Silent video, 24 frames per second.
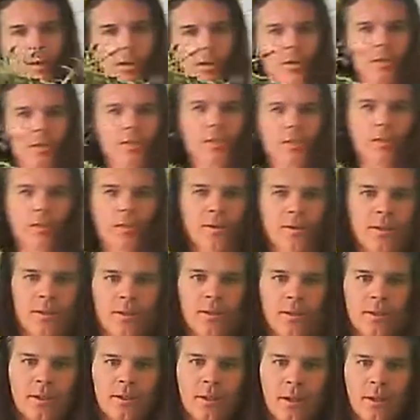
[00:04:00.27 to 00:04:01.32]
artichoke. This
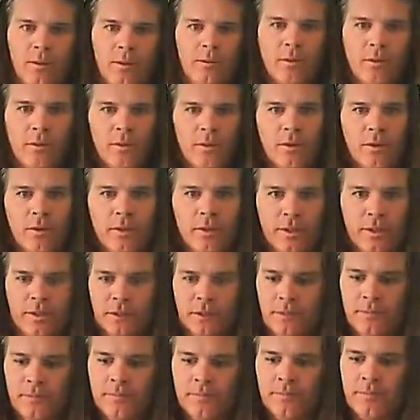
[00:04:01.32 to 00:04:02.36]
is called bull
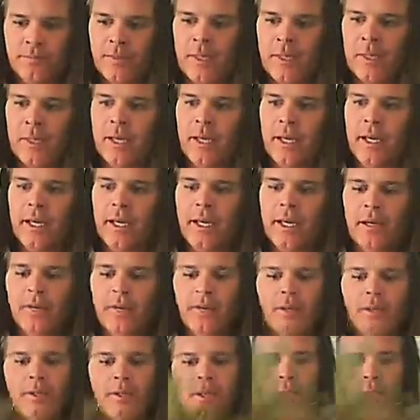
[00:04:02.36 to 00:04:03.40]
thistle. And
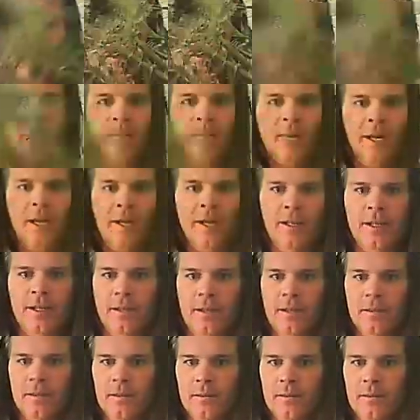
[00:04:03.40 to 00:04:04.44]
we'll know it by
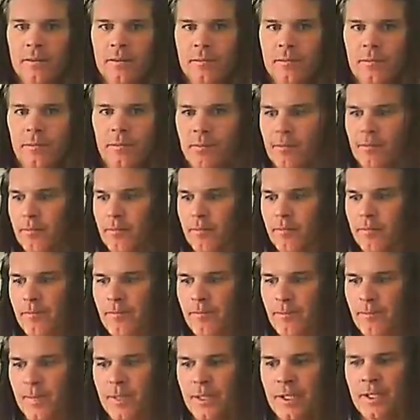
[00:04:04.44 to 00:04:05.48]

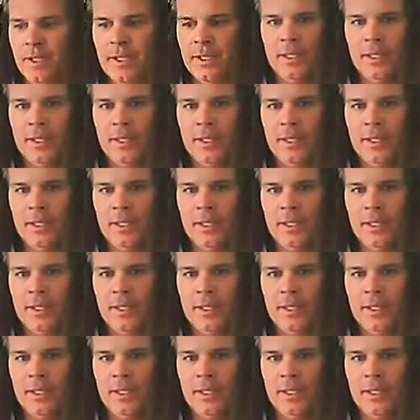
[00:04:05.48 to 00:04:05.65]
the big